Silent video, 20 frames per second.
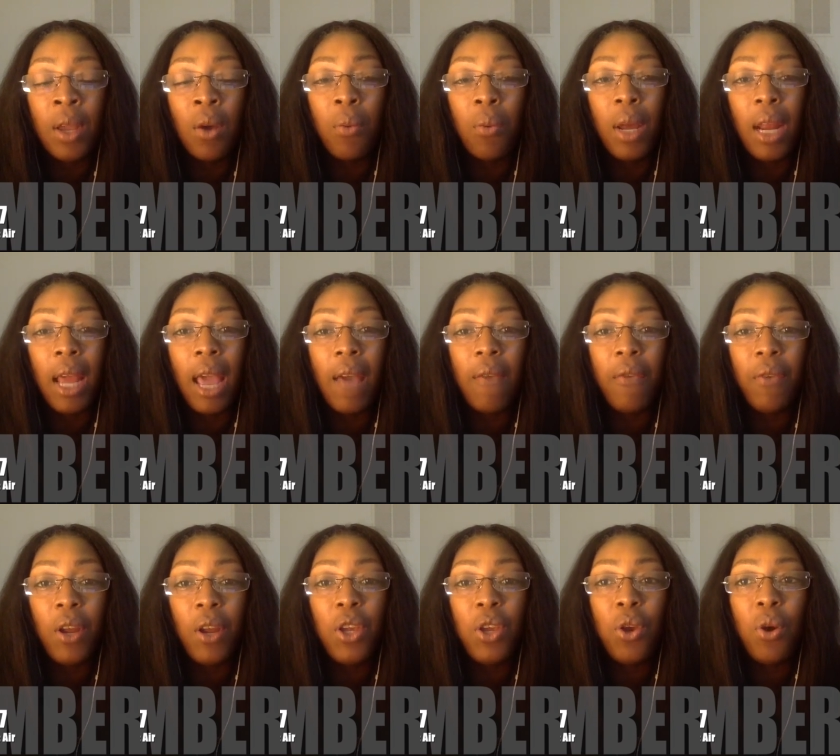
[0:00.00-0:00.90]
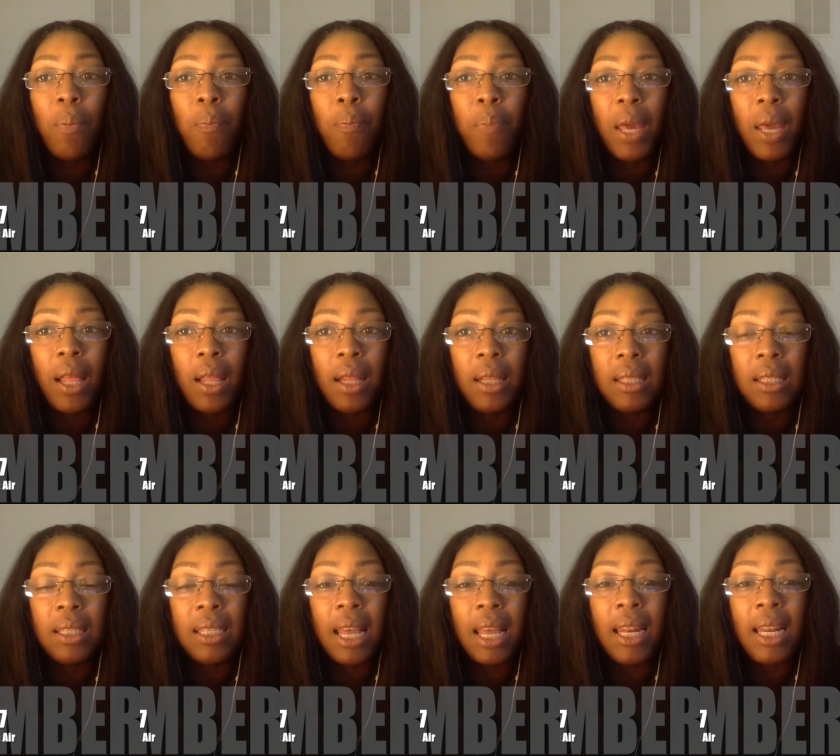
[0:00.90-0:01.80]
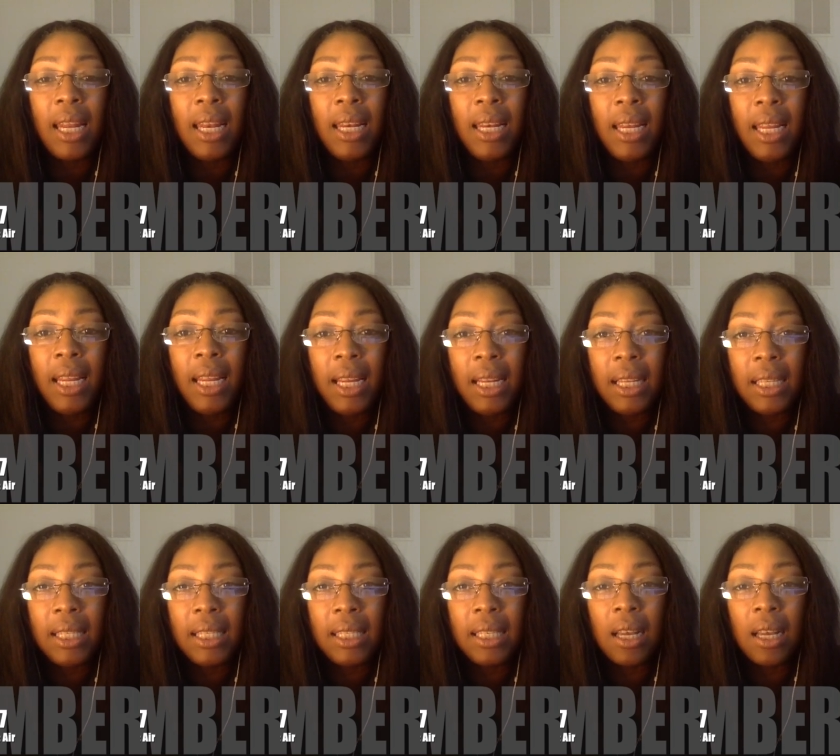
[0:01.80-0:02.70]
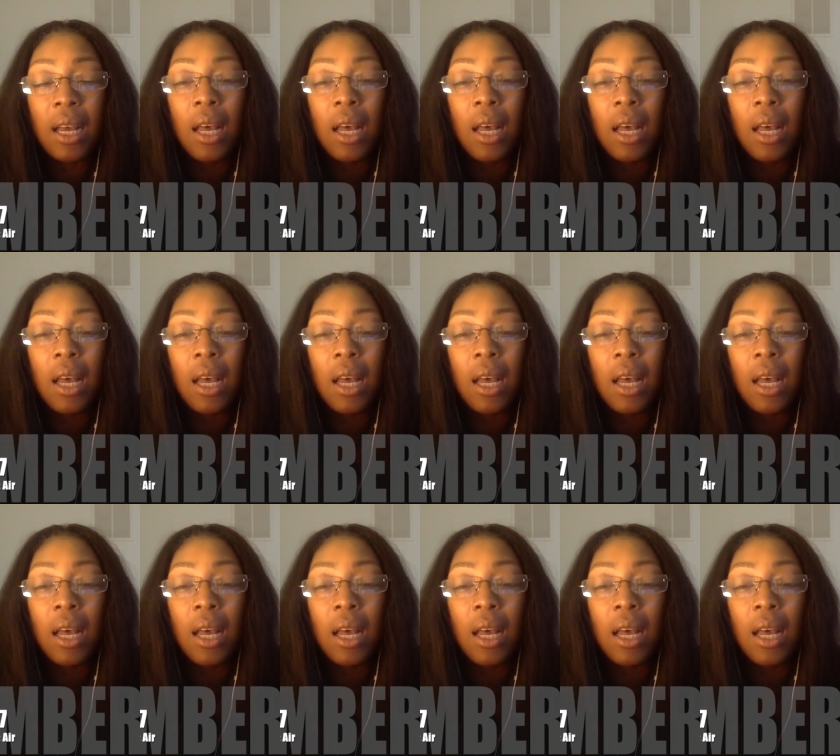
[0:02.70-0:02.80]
Whatever your bills and the needs